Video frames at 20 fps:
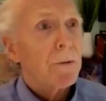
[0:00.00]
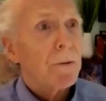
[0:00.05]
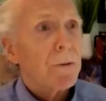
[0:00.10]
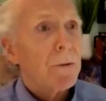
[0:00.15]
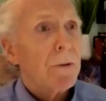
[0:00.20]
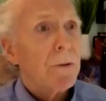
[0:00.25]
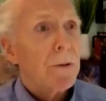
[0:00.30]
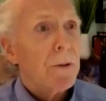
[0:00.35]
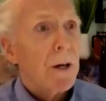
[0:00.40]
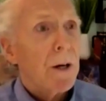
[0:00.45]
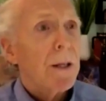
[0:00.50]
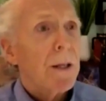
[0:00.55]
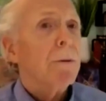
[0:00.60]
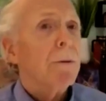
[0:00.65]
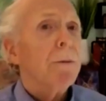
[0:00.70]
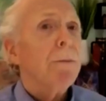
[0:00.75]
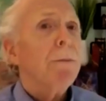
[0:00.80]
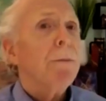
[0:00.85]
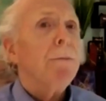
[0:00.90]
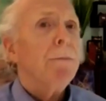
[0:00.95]
minerals.
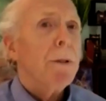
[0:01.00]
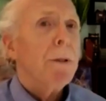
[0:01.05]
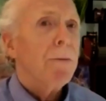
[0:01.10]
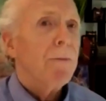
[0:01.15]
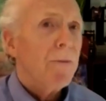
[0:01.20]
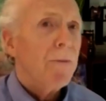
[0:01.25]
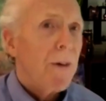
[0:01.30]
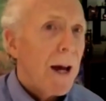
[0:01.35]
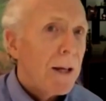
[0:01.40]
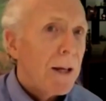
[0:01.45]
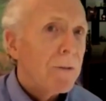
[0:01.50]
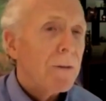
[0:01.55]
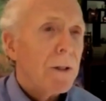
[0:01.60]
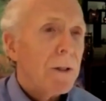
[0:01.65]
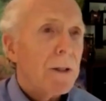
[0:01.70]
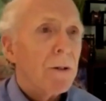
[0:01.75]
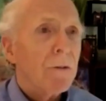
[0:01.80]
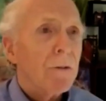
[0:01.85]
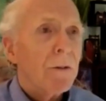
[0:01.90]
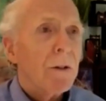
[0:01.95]
I think it would be
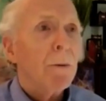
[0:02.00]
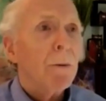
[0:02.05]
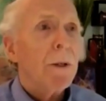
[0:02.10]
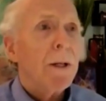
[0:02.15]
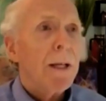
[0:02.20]
fascinating